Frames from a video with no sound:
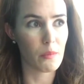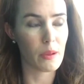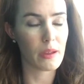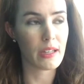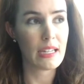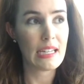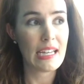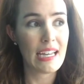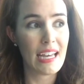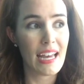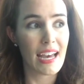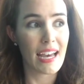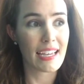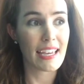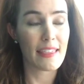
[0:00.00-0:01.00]
But
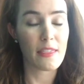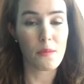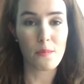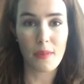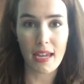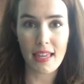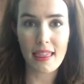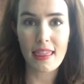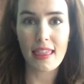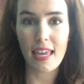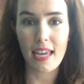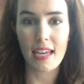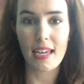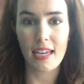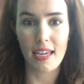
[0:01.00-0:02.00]
again, the main
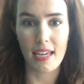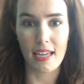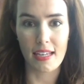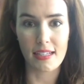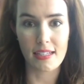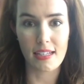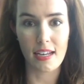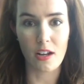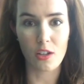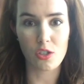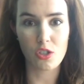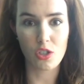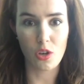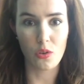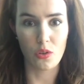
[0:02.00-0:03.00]
thing is, and I'll
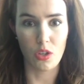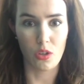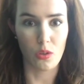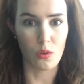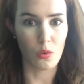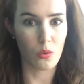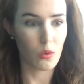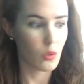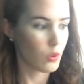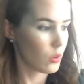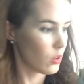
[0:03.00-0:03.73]
show you,